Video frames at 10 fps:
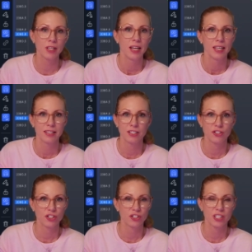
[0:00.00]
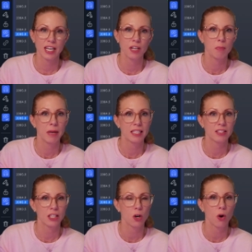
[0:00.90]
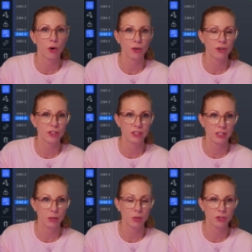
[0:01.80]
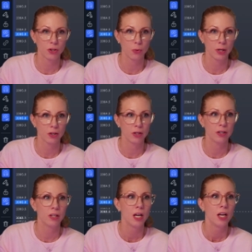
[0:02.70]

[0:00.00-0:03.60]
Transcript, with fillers: this just kind of makes it harder to see what's going on.